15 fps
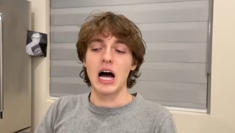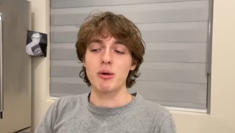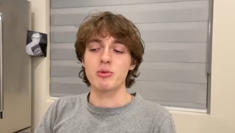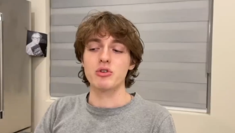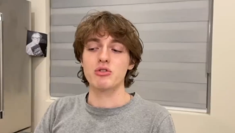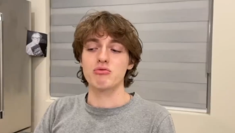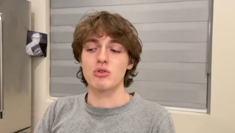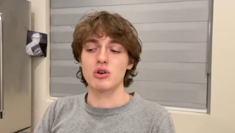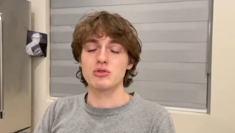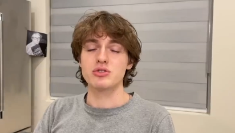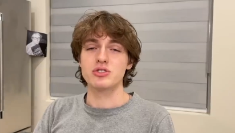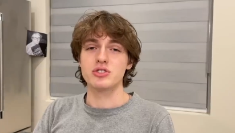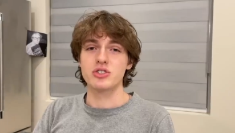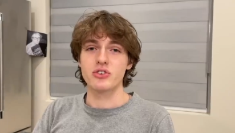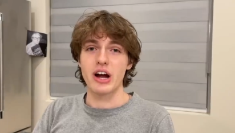I'm gonna
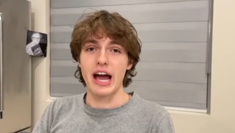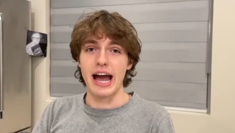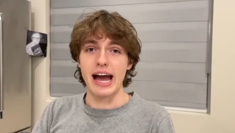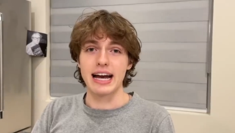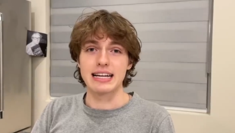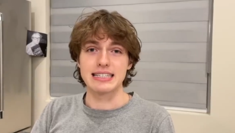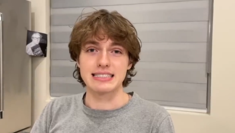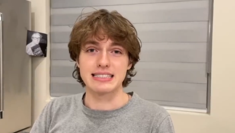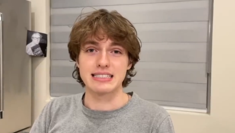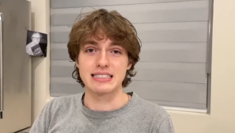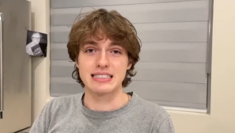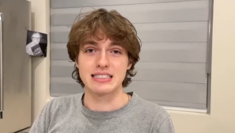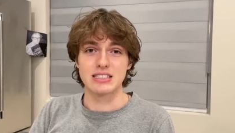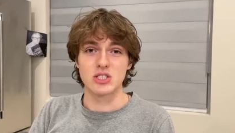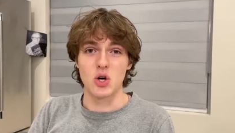roast your
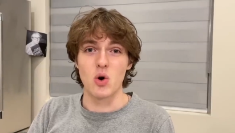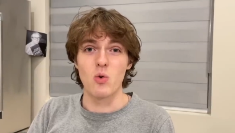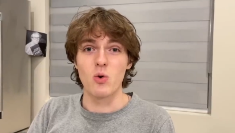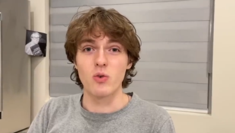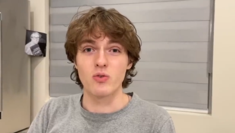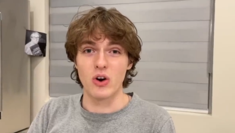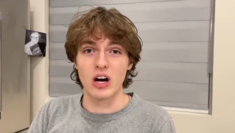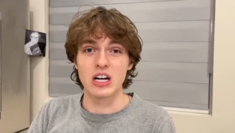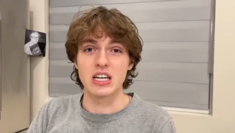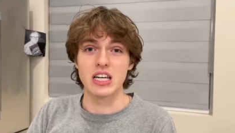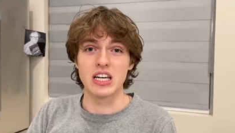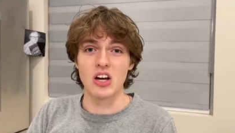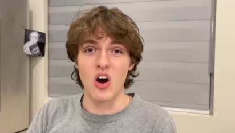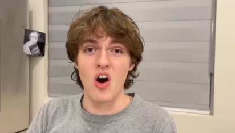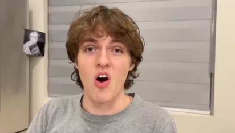ass so
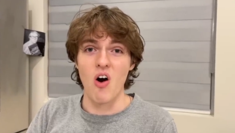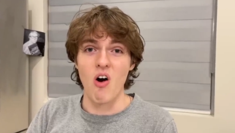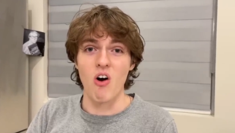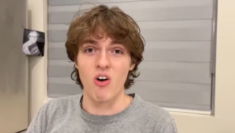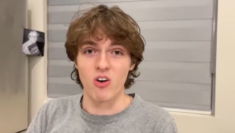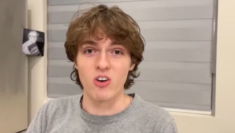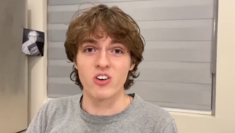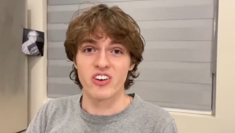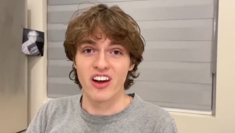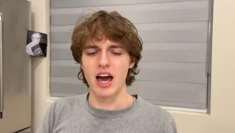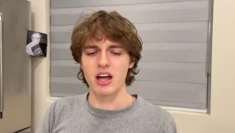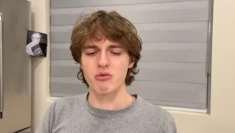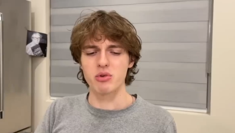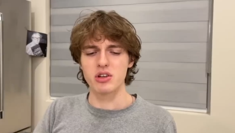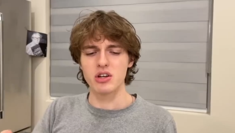fucking hard
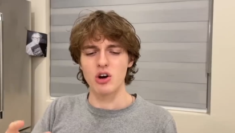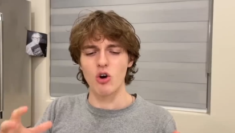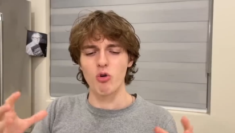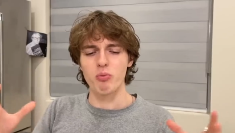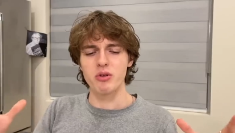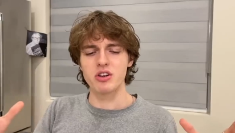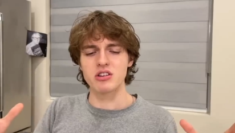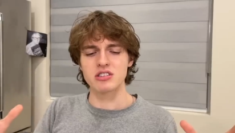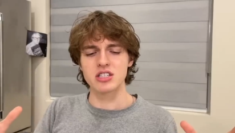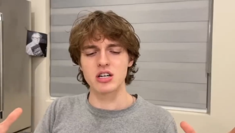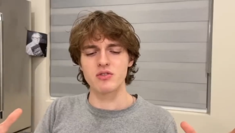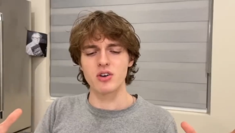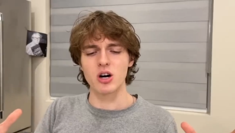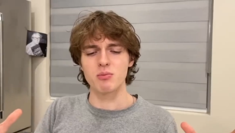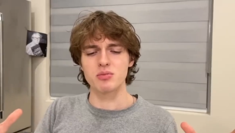and really open
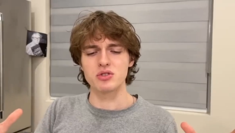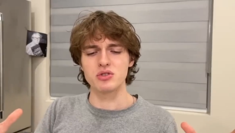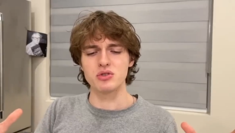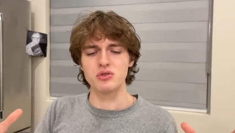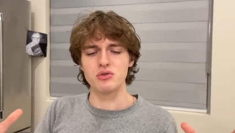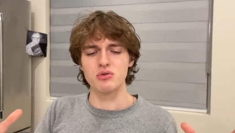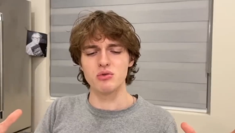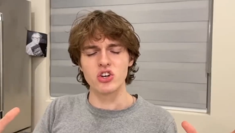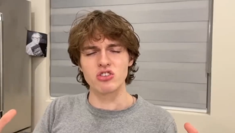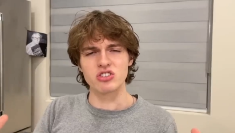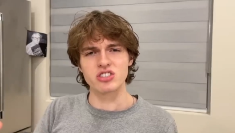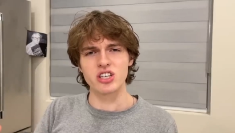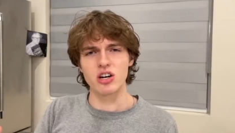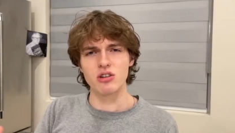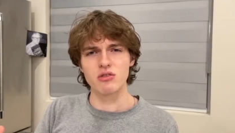yourself up to
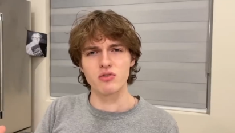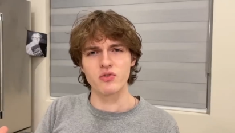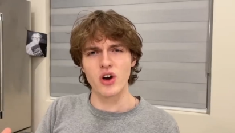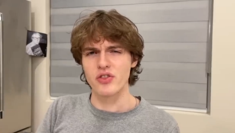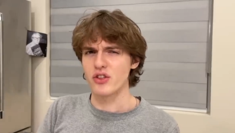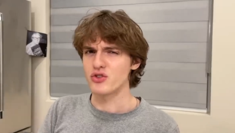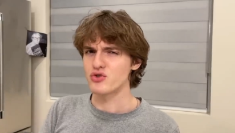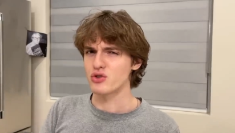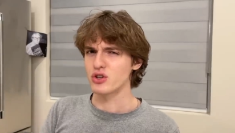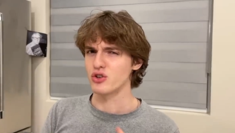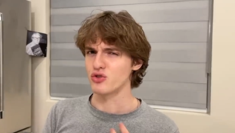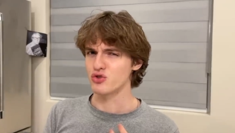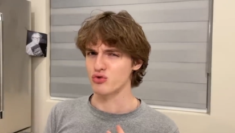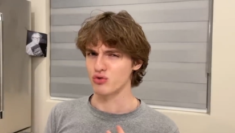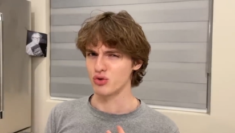yourself and tr your
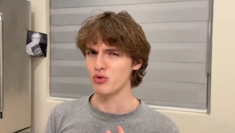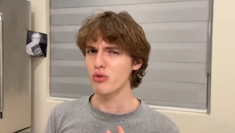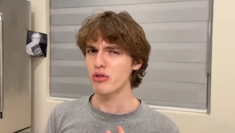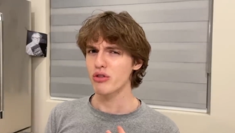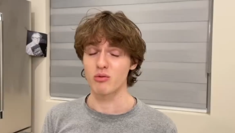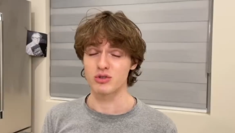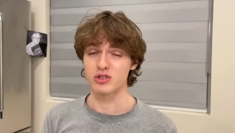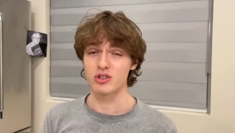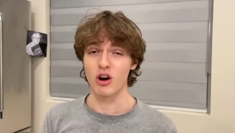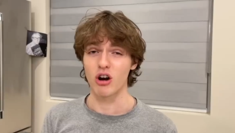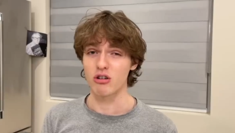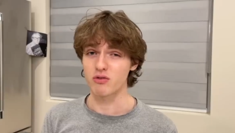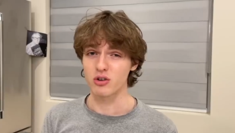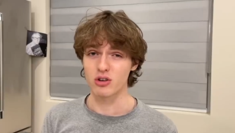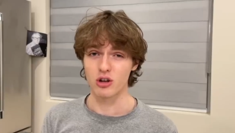truth, which is
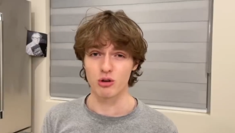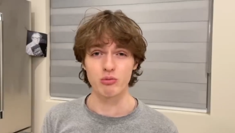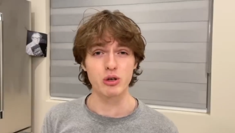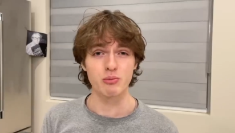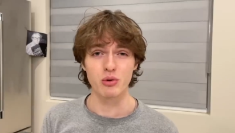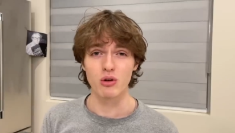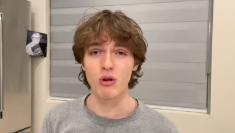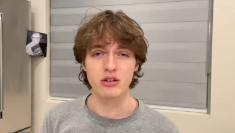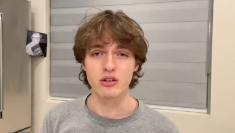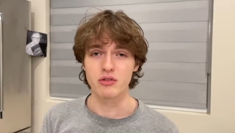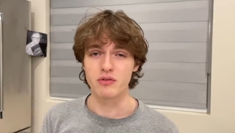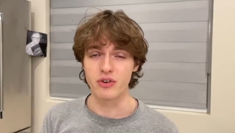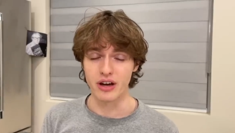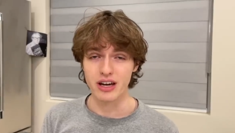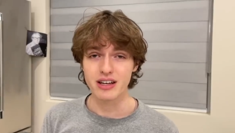hard for a lot of people to
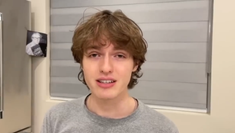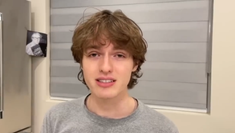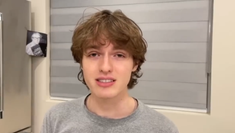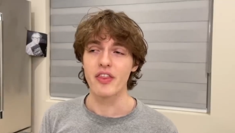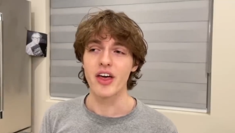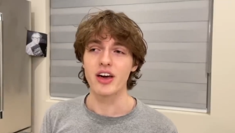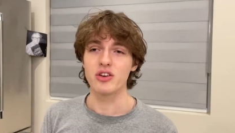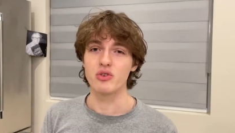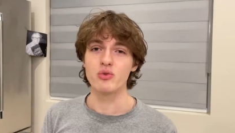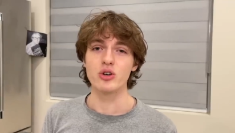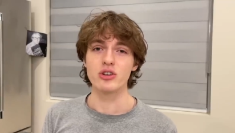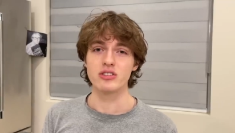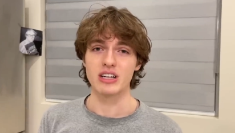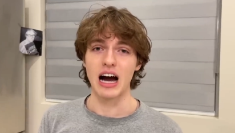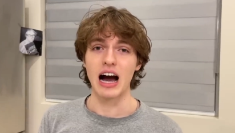face, that you
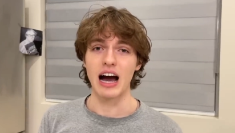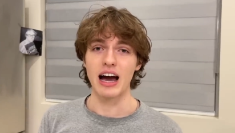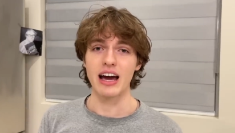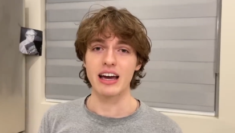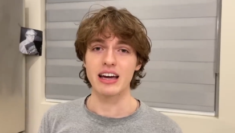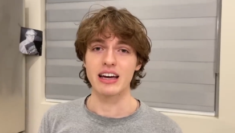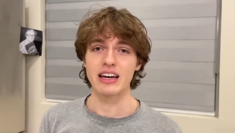will die.